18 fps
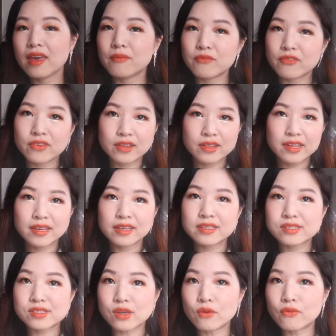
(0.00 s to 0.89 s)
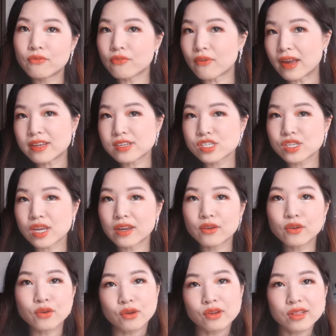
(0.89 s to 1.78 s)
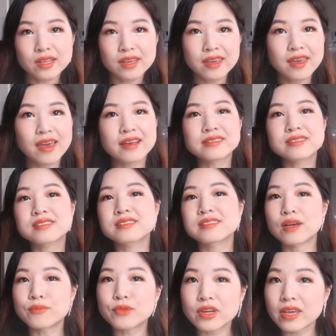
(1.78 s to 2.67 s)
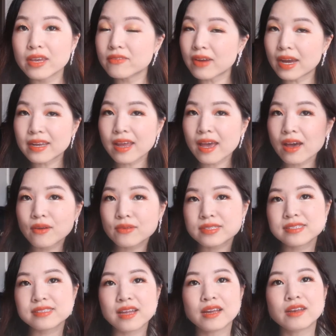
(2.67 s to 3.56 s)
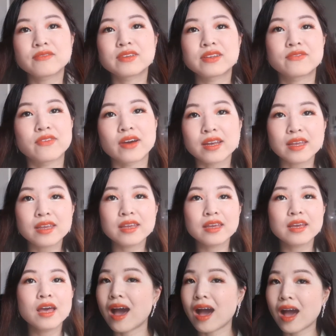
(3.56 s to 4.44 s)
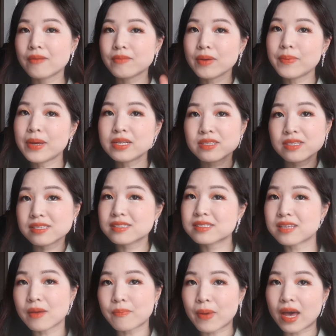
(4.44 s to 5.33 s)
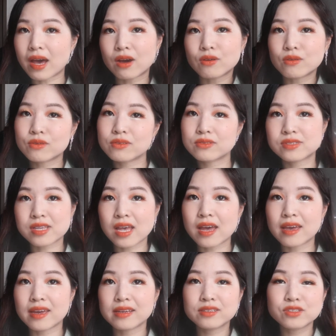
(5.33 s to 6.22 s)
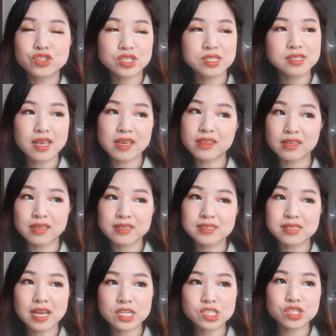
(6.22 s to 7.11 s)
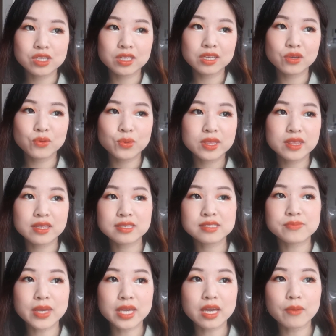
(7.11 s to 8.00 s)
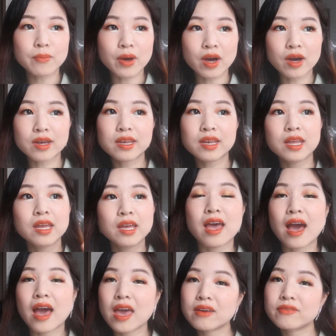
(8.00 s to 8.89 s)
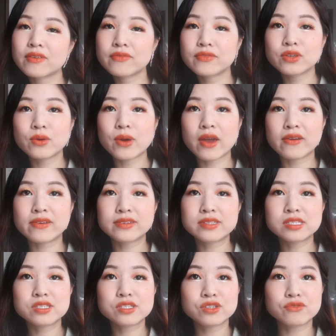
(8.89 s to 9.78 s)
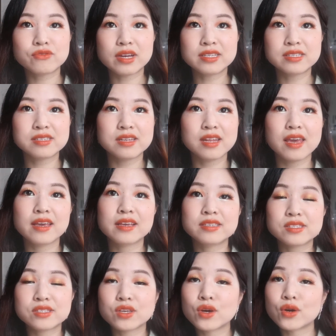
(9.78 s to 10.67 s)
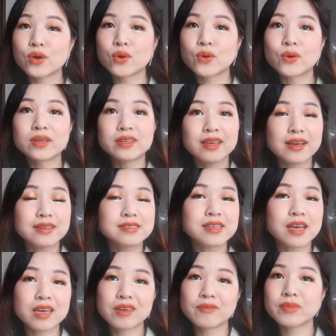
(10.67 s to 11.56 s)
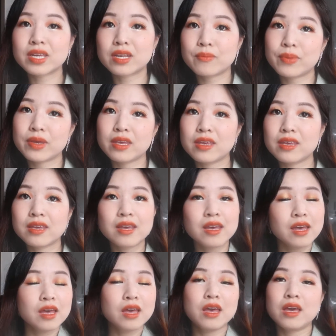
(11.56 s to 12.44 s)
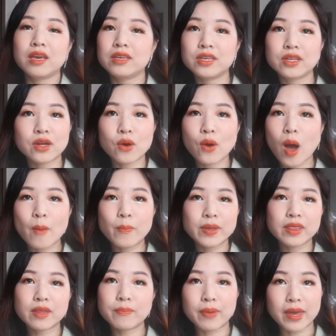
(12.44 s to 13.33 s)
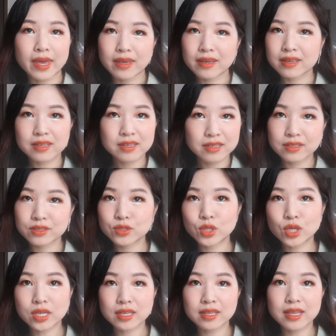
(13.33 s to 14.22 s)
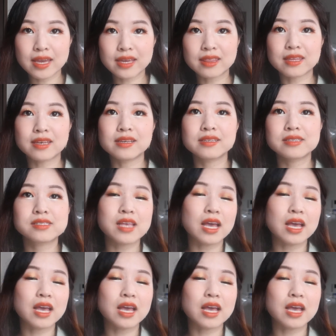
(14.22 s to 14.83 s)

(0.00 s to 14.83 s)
am feeling so fresh and girly and summery right now, it's not even funny. I'm about to step outside just like this actually with this makeup on. I have a few errands to run today, so yes, I am gonna be, you know, up in the bank looking like this.